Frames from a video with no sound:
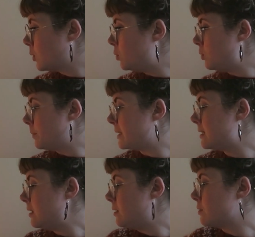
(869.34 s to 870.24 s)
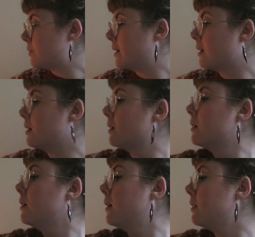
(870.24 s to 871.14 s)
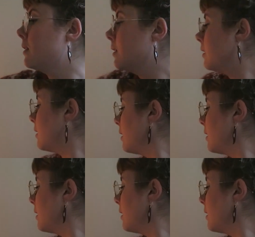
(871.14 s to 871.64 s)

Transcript: Ooh, my tea is ready, I think.